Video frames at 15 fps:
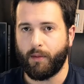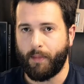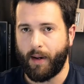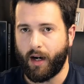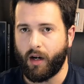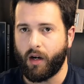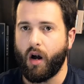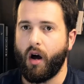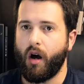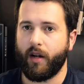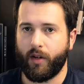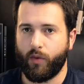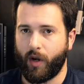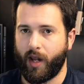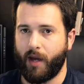the Paragon,
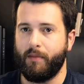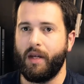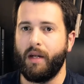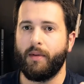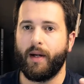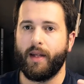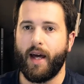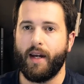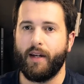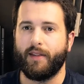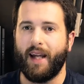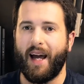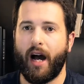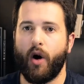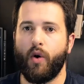and what I mean by that
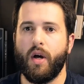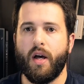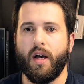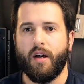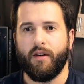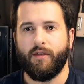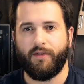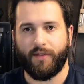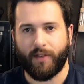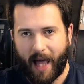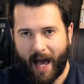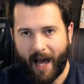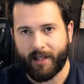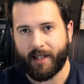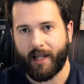is how
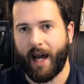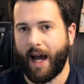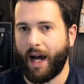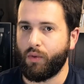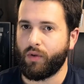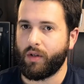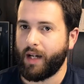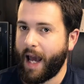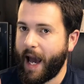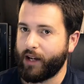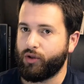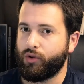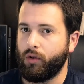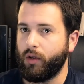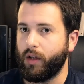flat, how
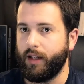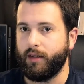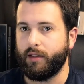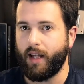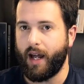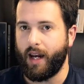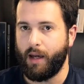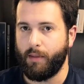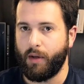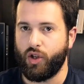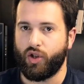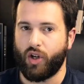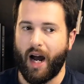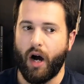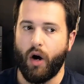natural is that
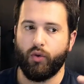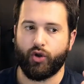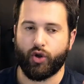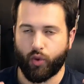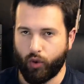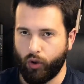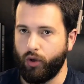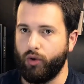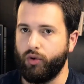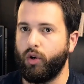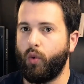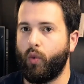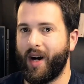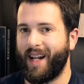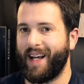image, how true to
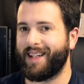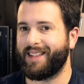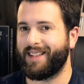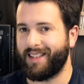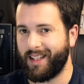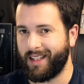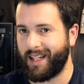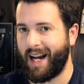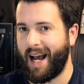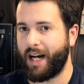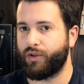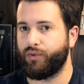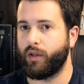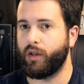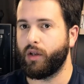1x does it
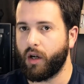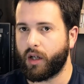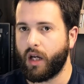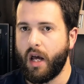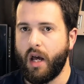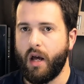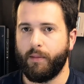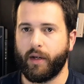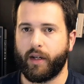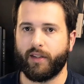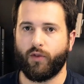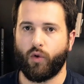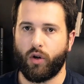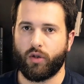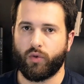actually look?
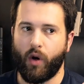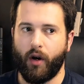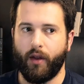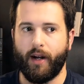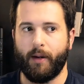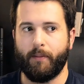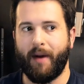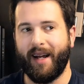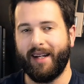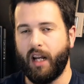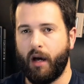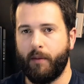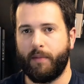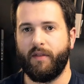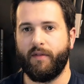because of course while there might
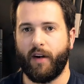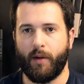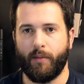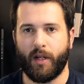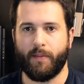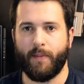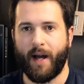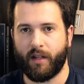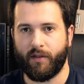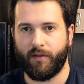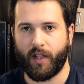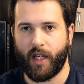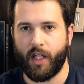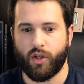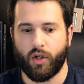not be very much
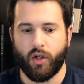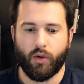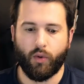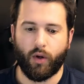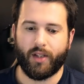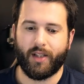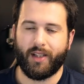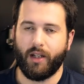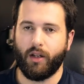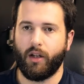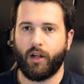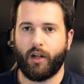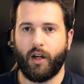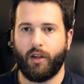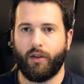magnification you are still
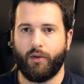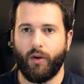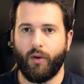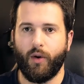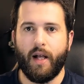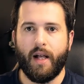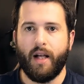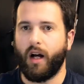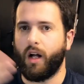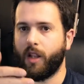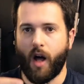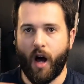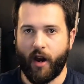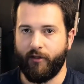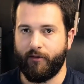looking through a
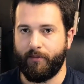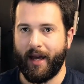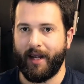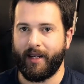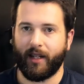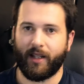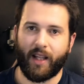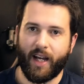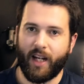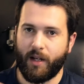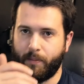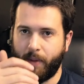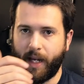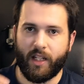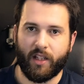lot of bended light
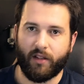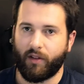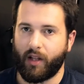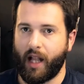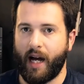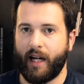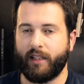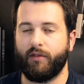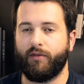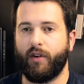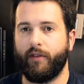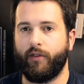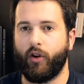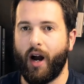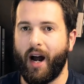and panes of glass in
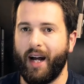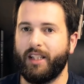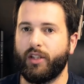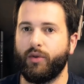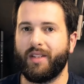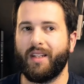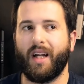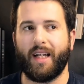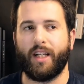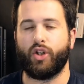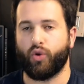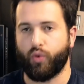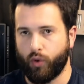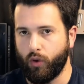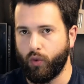front of your eye so it's not a
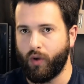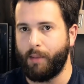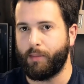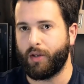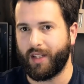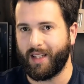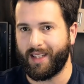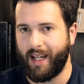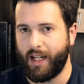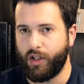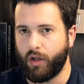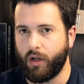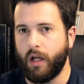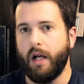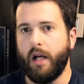true
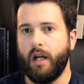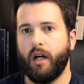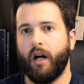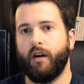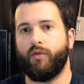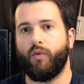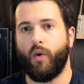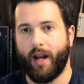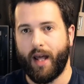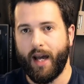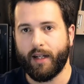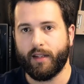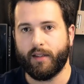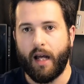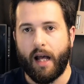representation of
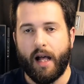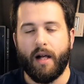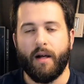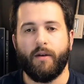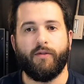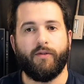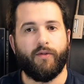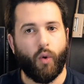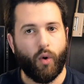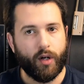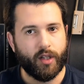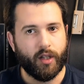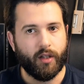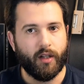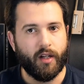1x
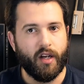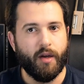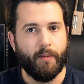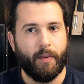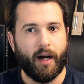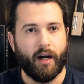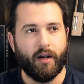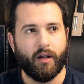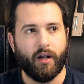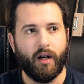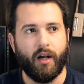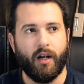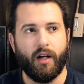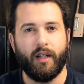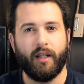fortunately the
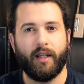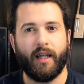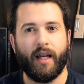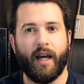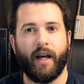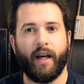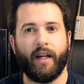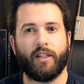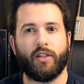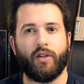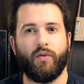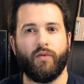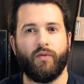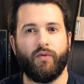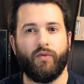paragon
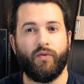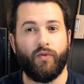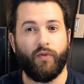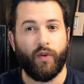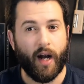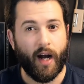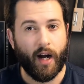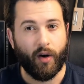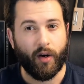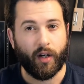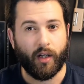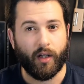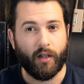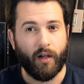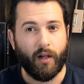gets
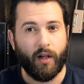very